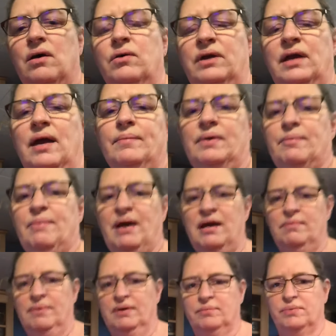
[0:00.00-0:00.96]
okay, I'm going to buy
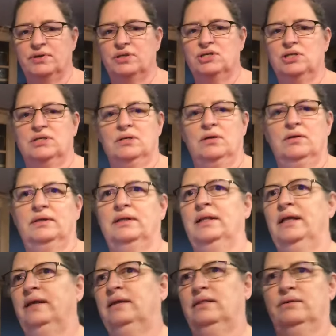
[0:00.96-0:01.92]
a big bush. It's only
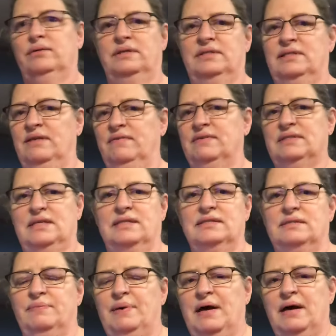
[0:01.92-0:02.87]
like 37
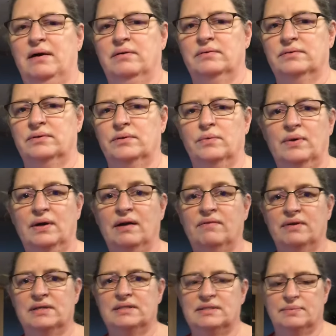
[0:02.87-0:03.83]
cents a pound or
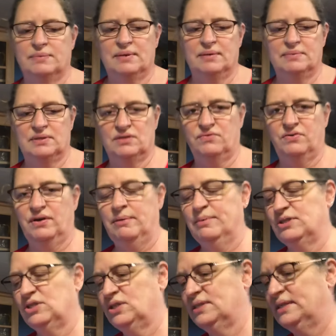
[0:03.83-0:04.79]
whatever it is. Sometimes it's very
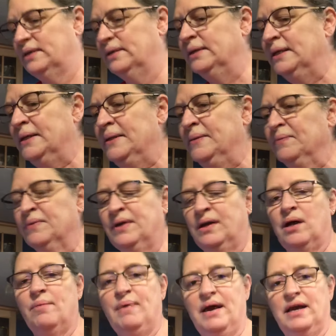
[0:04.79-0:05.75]
much on sale. Then
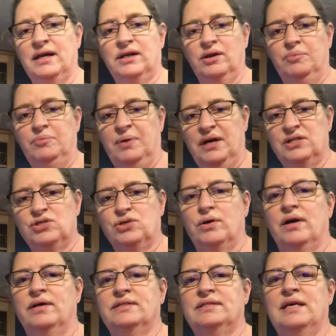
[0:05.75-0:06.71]
I'll buy a good bunch, or
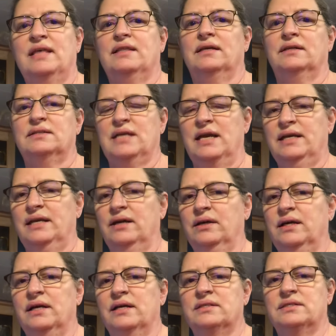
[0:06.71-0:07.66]
I'll say the
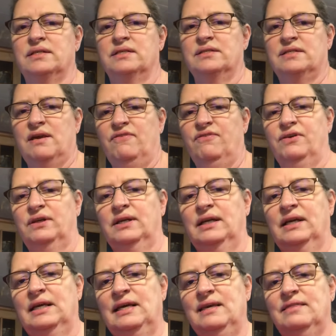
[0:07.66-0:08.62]
daycare kids, they're definitely
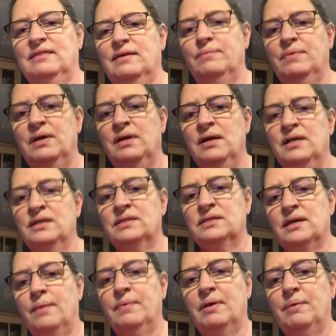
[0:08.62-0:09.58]
going to eat them.
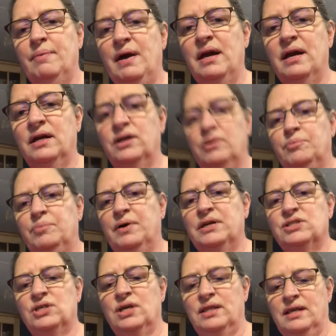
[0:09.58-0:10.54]
So I'm going to buy a good
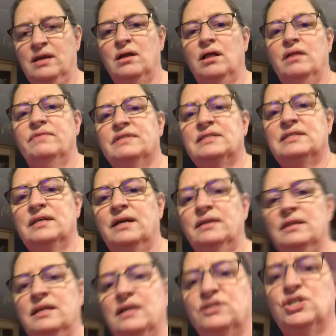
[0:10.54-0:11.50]
bunch. And then all of a
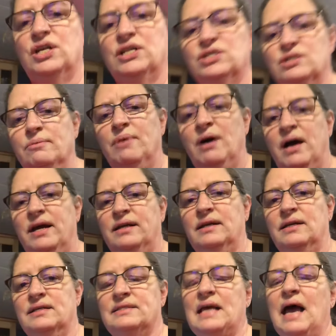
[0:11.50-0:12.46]
sudden they change their mind
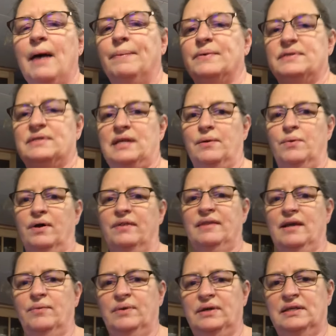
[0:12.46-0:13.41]
and it's apples they want
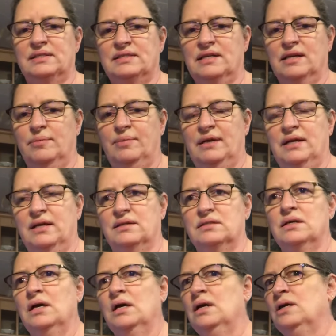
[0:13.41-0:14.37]
that week instead of
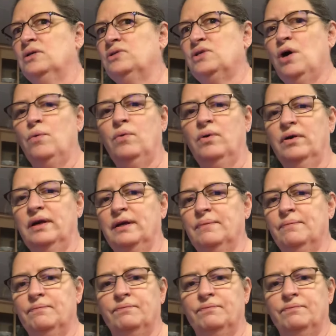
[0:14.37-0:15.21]
bananas. Don't worry.